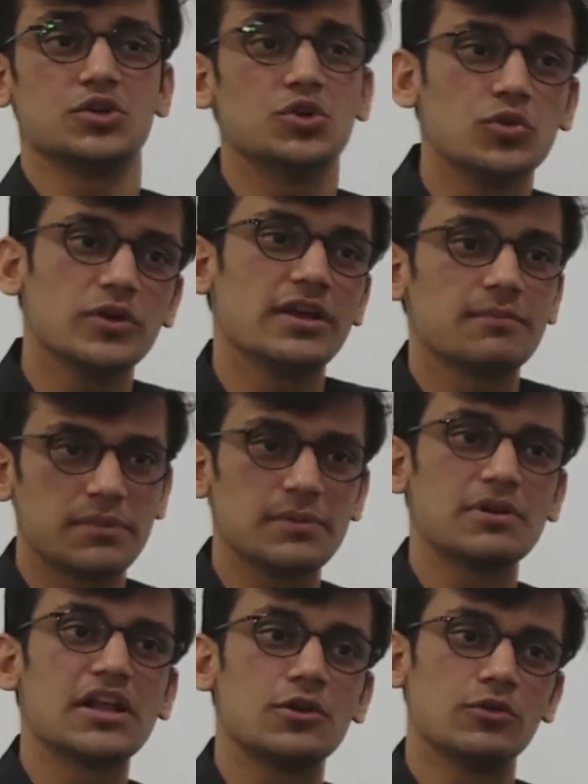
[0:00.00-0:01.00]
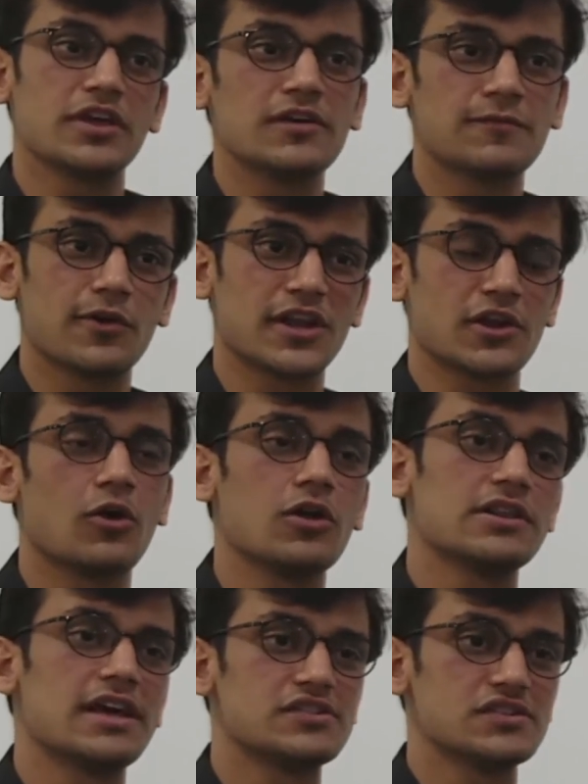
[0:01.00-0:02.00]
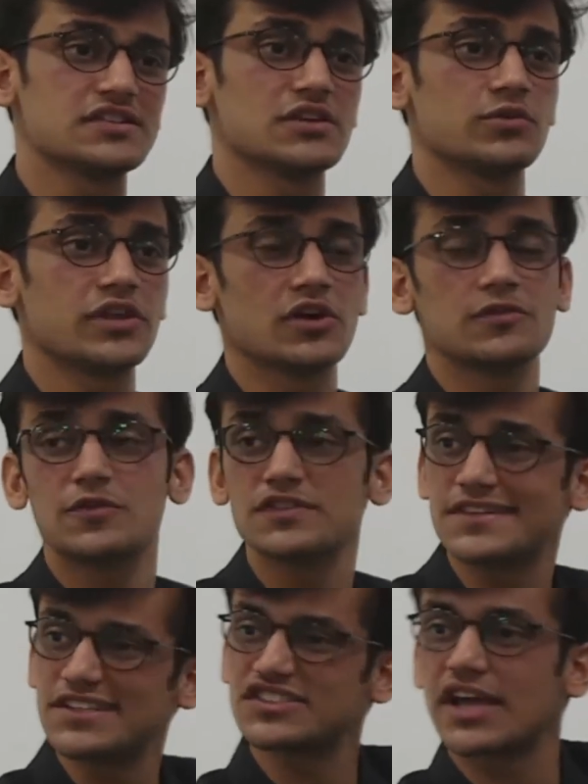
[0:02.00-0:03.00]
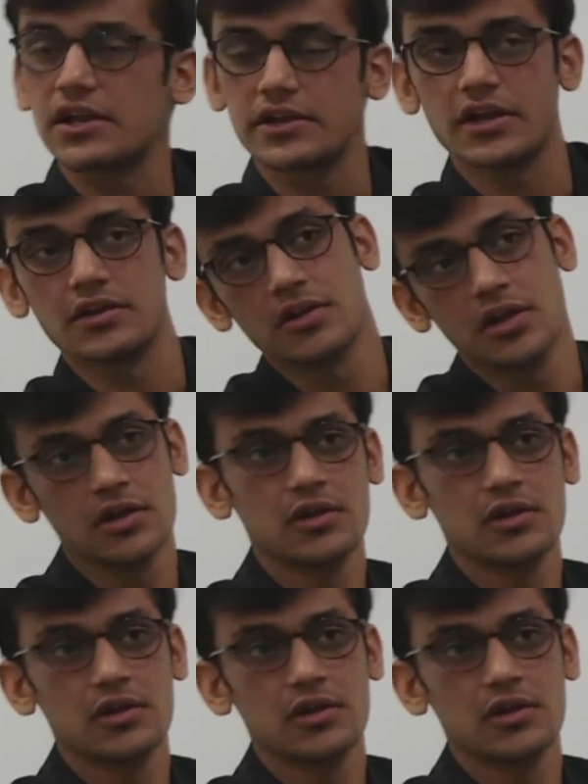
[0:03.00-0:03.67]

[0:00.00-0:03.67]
today people are looking for and all the HRs are looking out for such candidate.